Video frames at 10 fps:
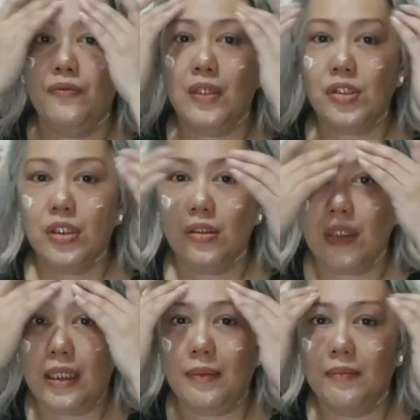with the
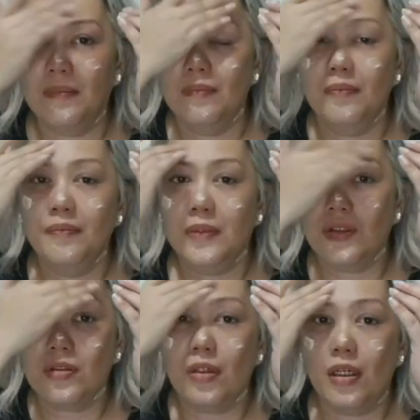facial cream,
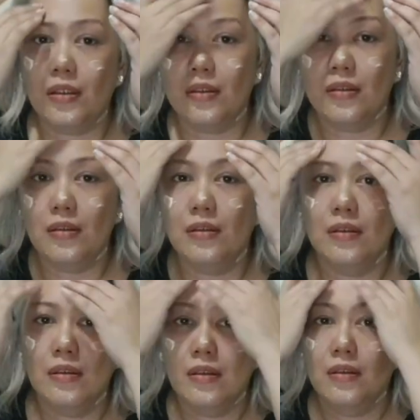you start
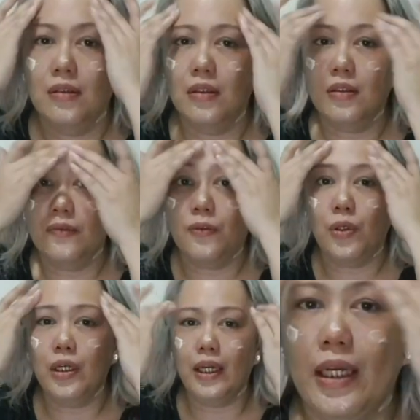on the